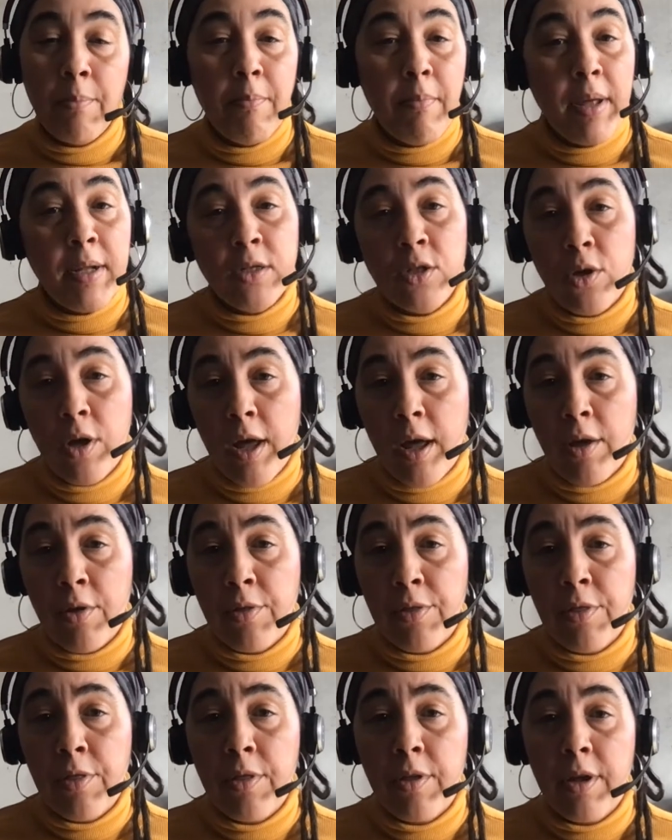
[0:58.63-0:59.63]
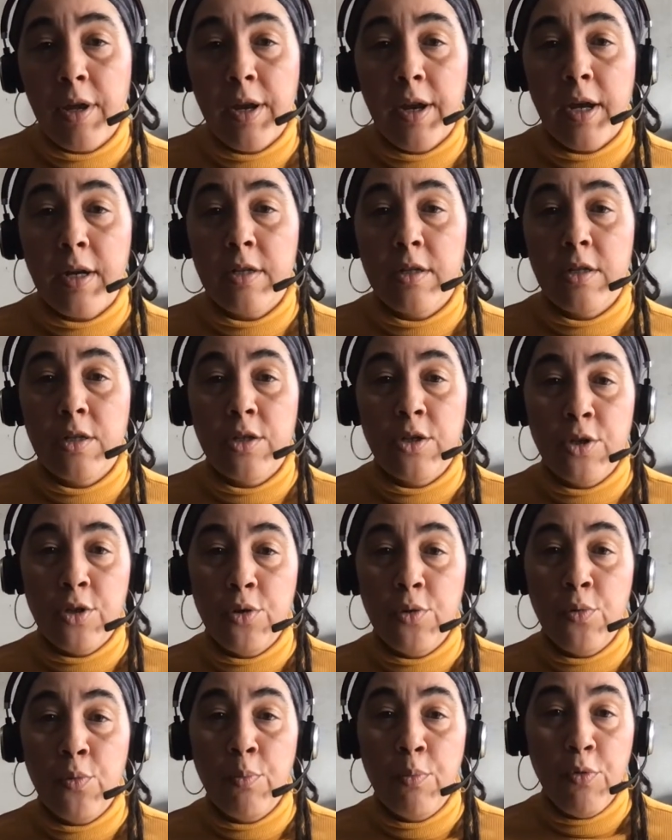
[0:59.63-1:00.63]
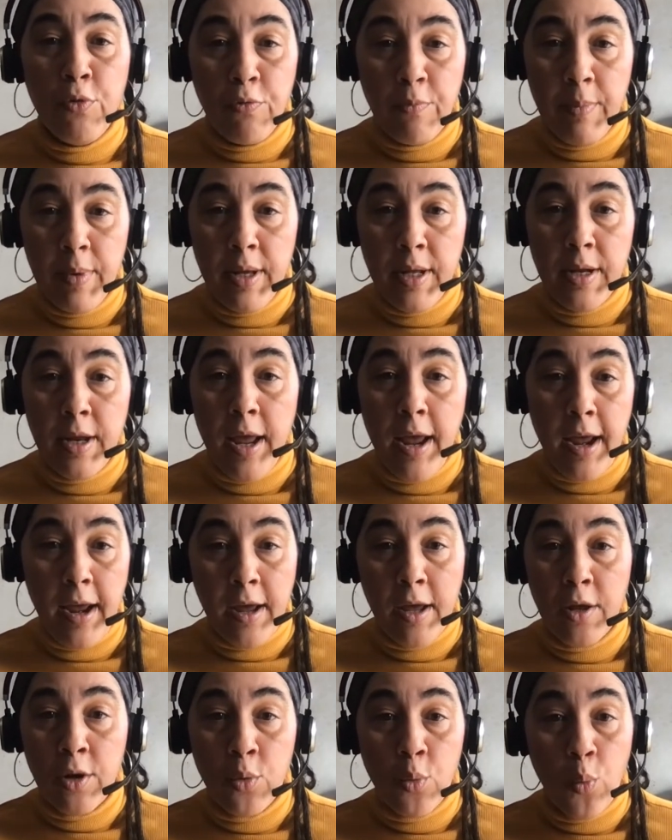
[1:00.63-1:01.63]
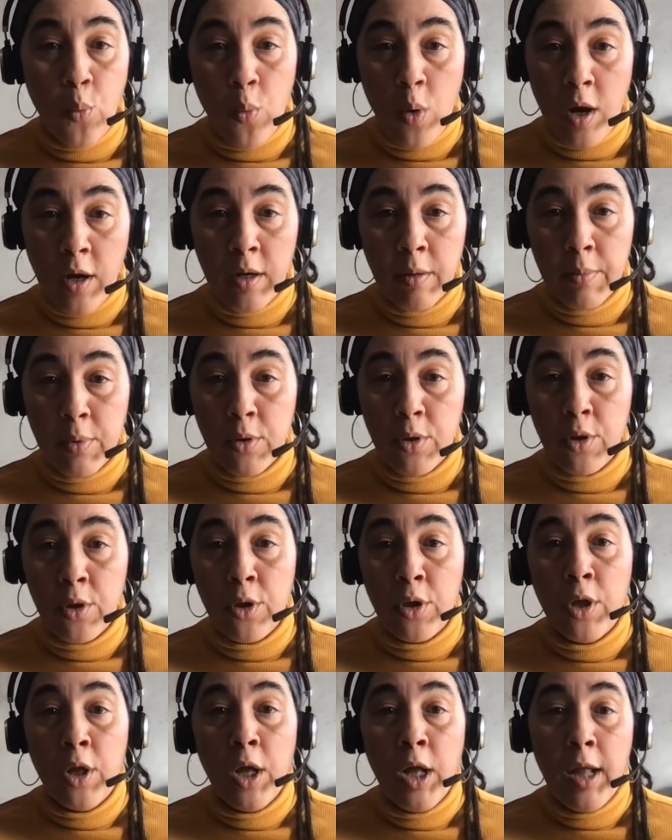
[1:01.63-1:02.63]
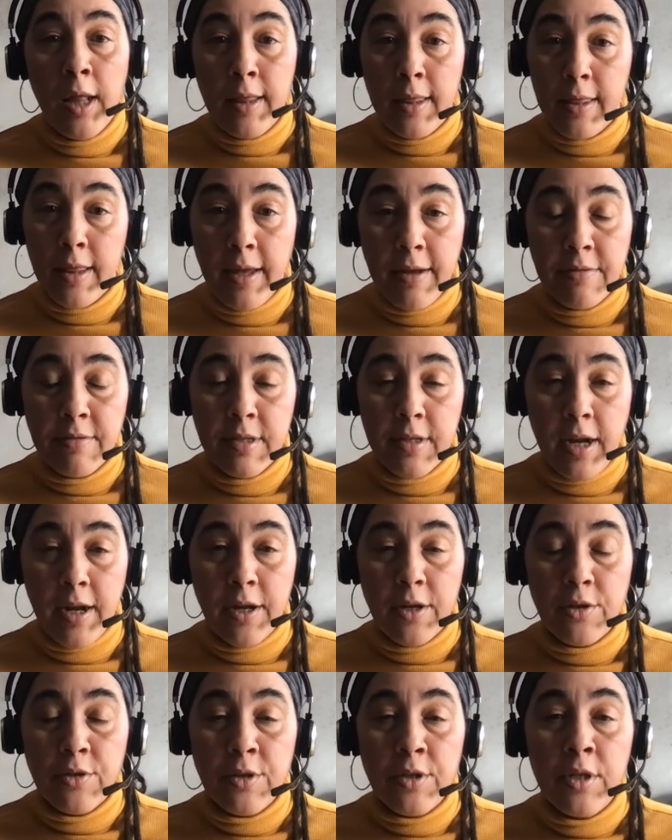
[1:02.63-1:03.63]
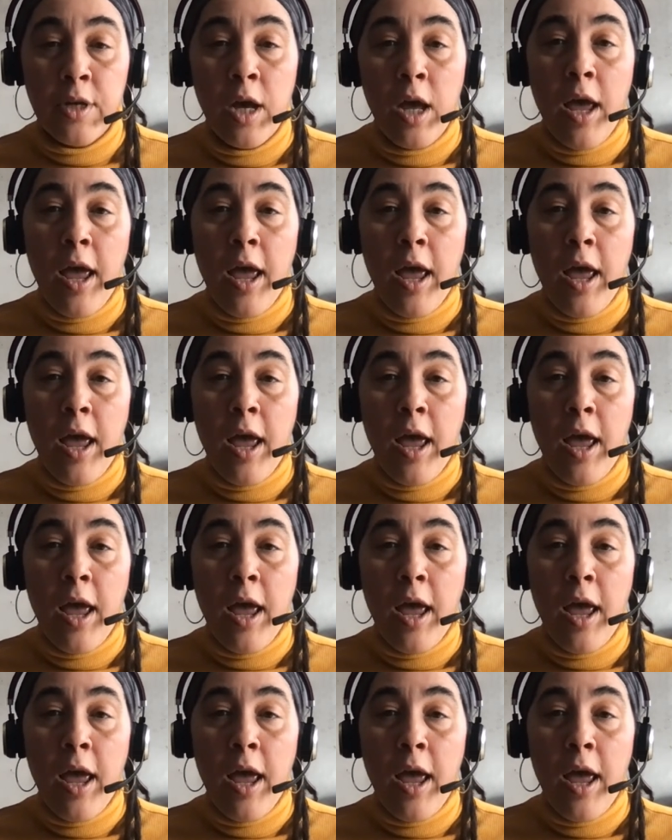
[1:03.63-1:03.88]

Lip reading: mental health connected to movement and walkable lifestyles,